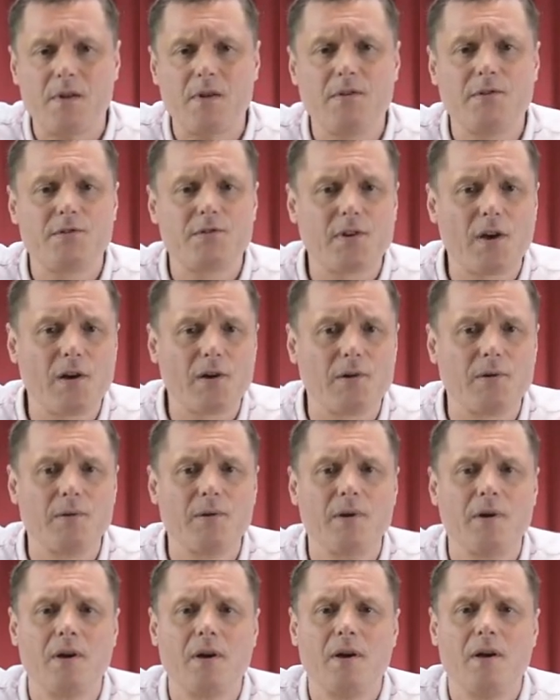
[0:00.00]
So,
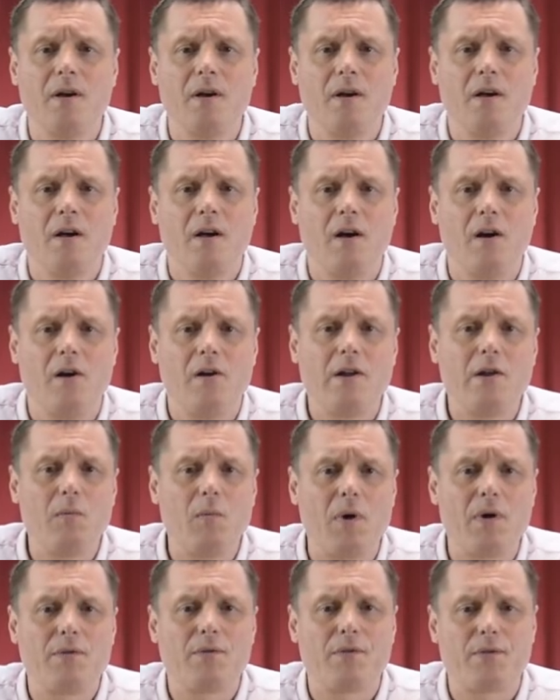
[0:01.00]
only
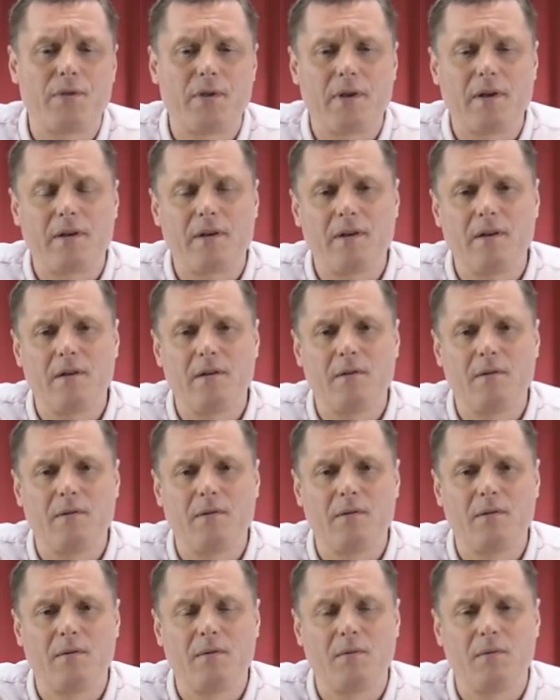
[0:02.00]
one thing
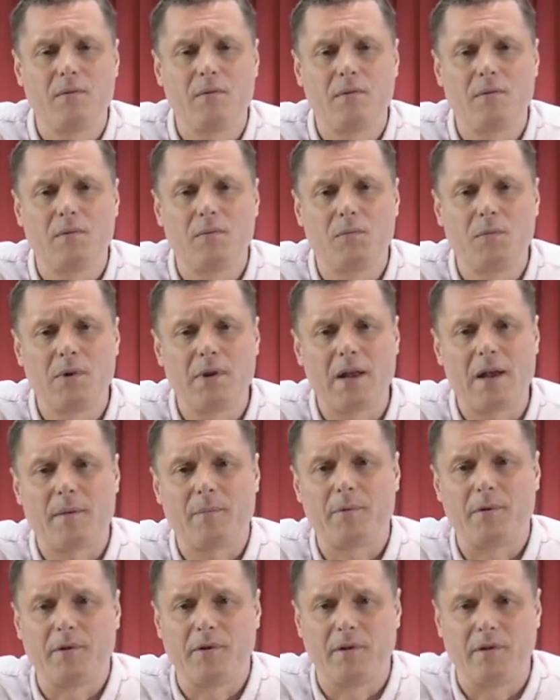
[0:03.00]
will
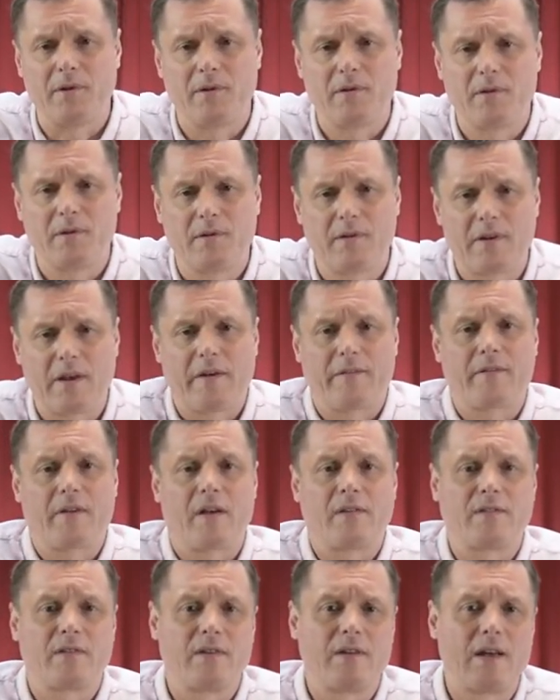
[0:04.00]
happen.
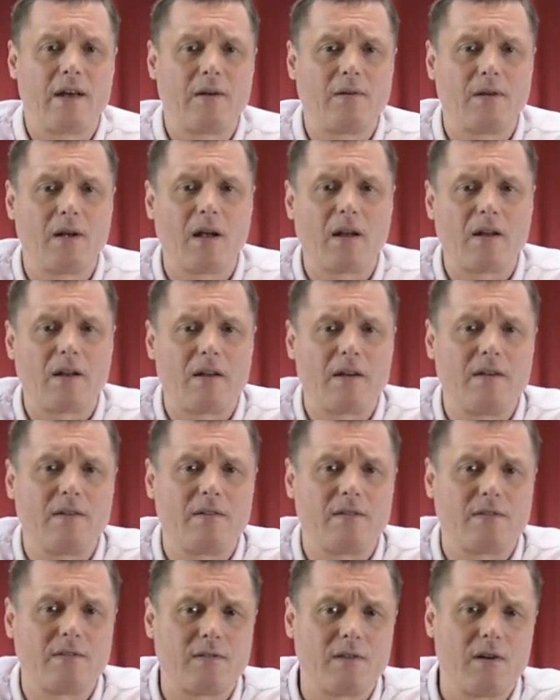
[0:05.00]
Cafcass are now likely
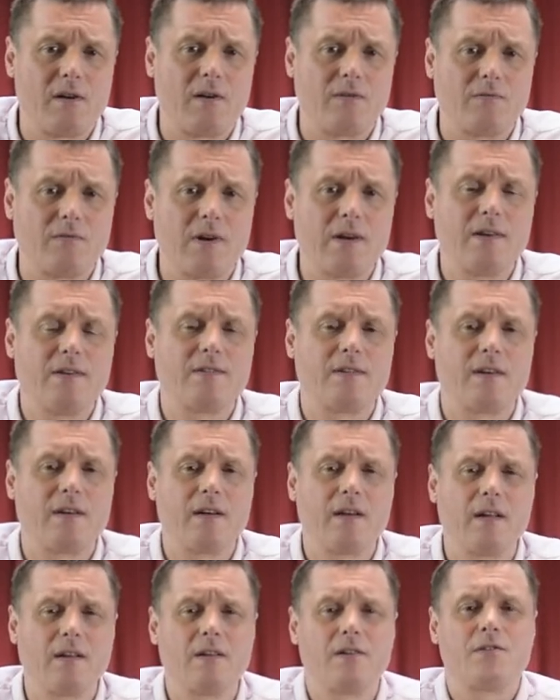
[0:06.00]
to start
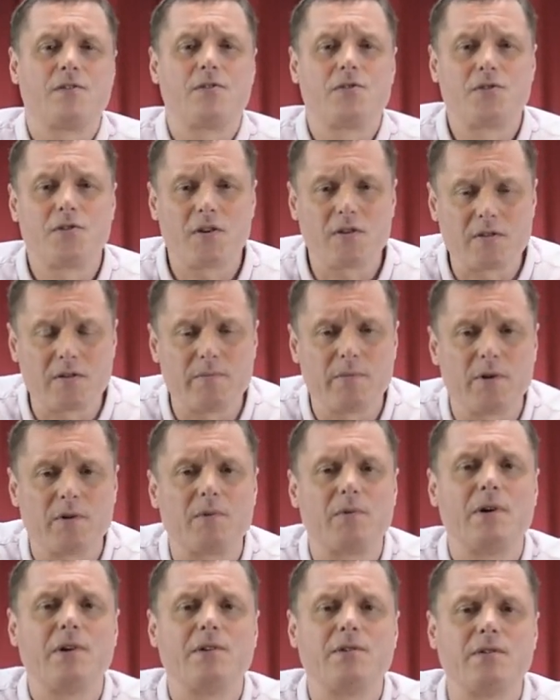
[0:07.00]
raising legitimate
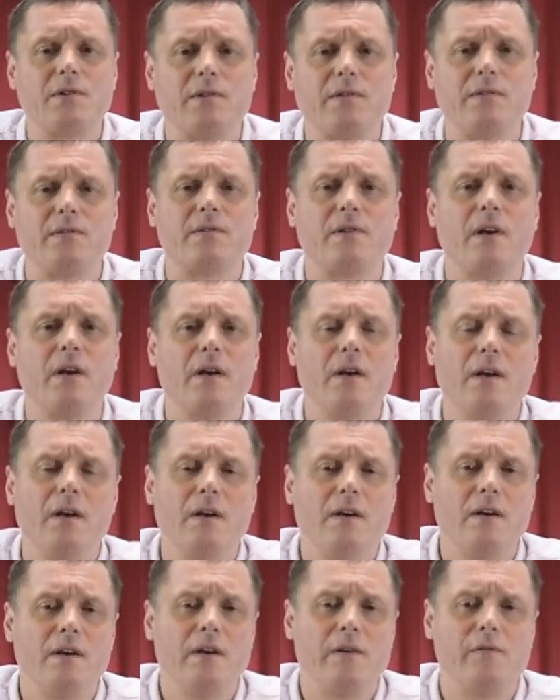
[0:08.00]
questions
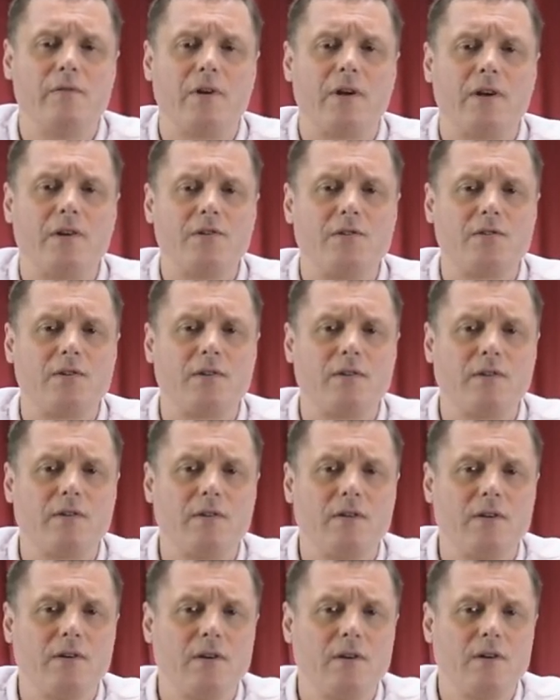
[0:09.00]
in relation
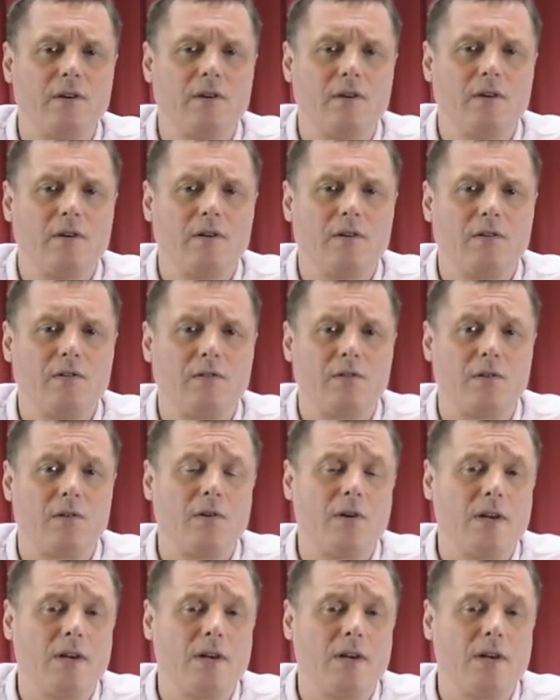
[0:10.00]
to